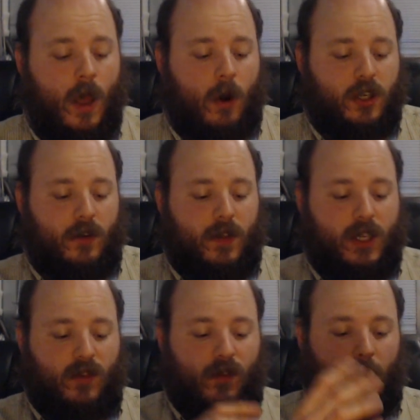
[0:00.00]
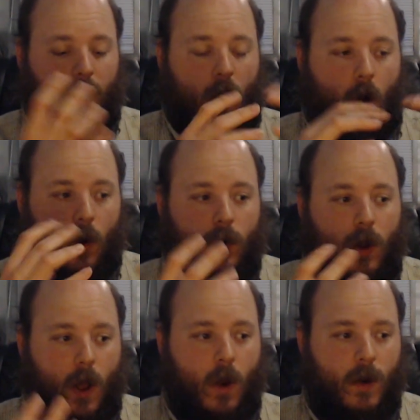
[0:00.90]
which are these very hard
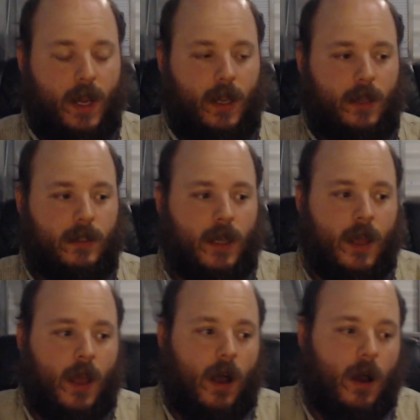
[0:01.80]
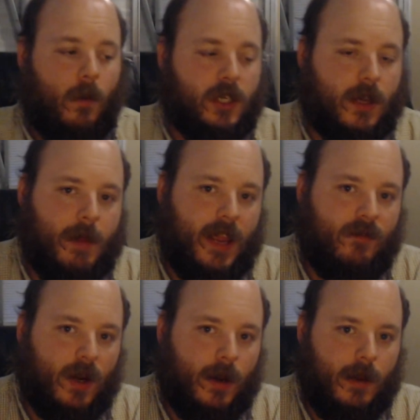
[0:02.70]
coatings, which can make
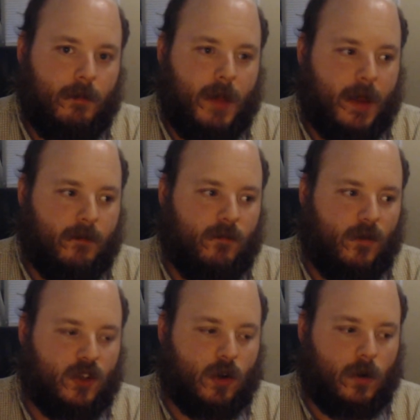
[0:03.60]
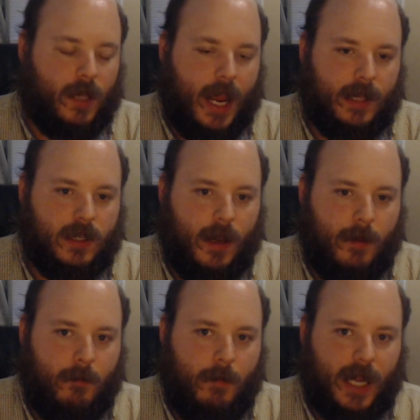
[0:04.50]
them strongly
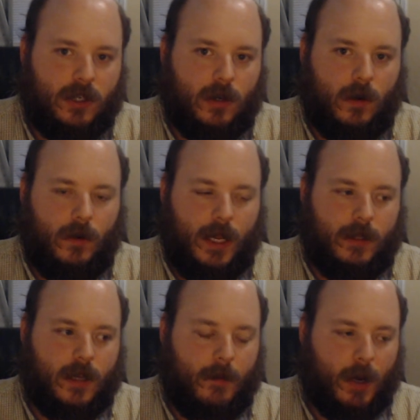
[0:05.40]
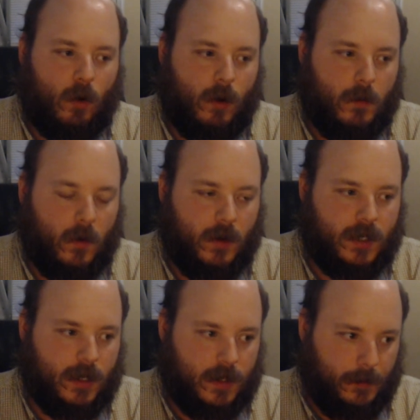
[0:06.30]
antibacterial and antimicrobial
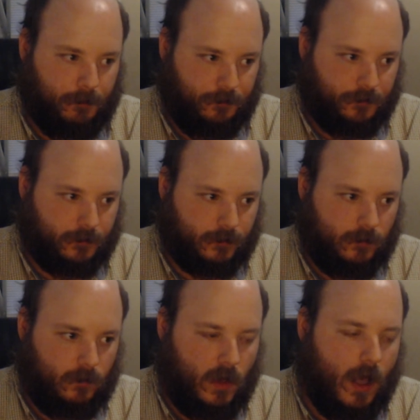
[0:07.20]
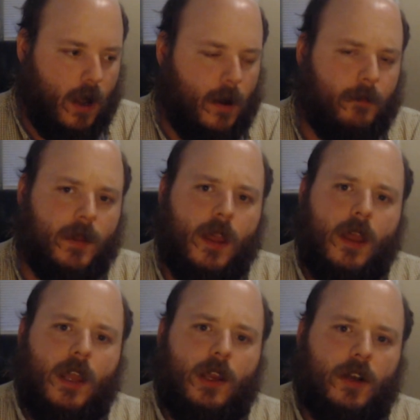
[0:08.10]
resistant.
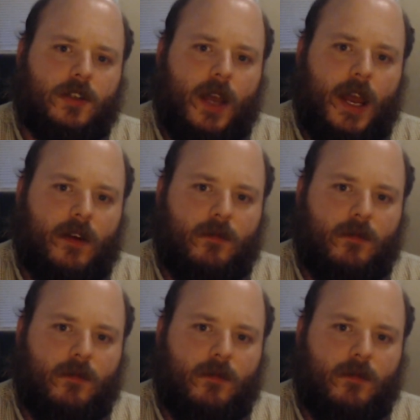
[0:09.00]
You also have